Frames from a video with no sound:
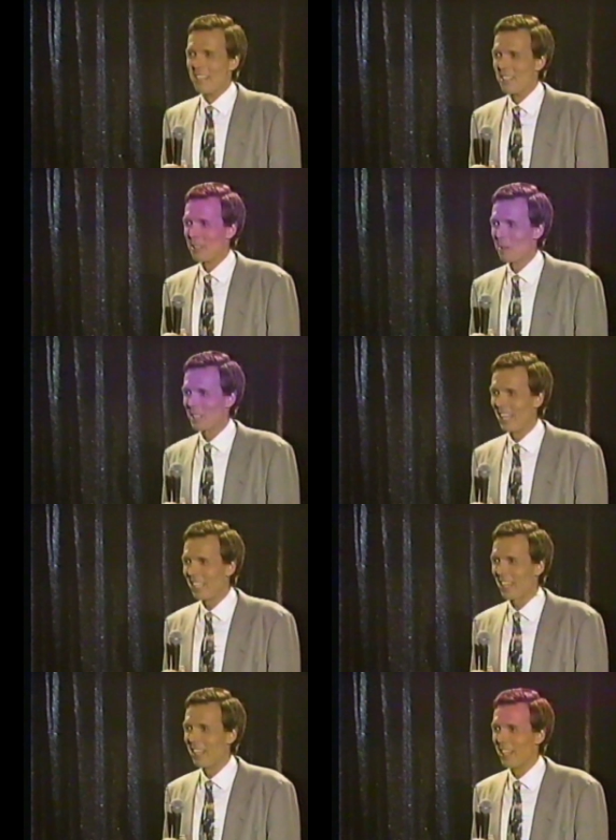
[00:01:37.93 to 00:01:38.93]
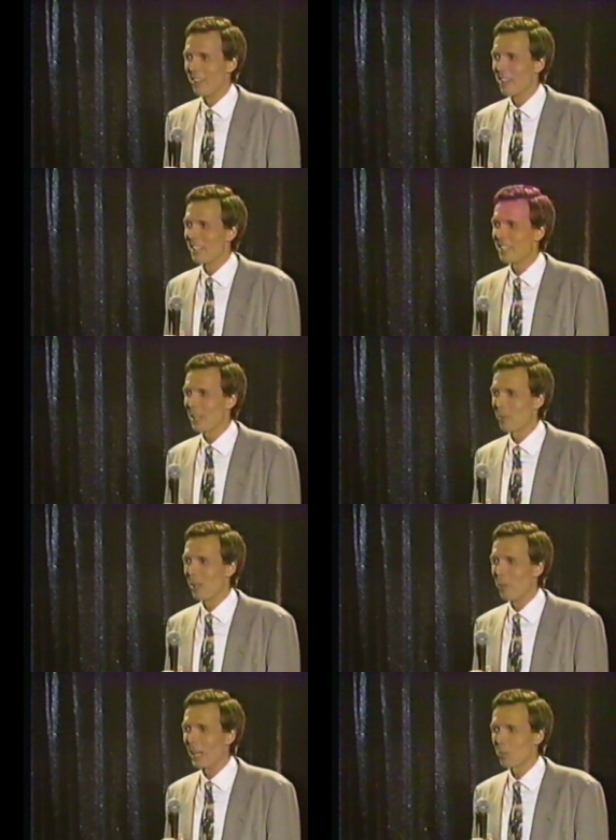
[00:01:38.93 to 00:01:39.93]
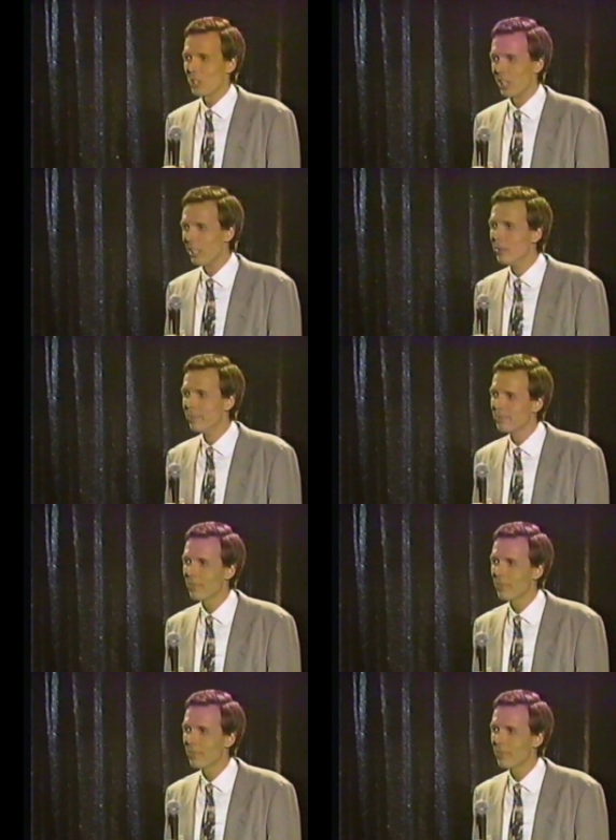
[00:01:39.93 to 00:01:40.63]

It's almost late getting here. I stopped at the bank machine.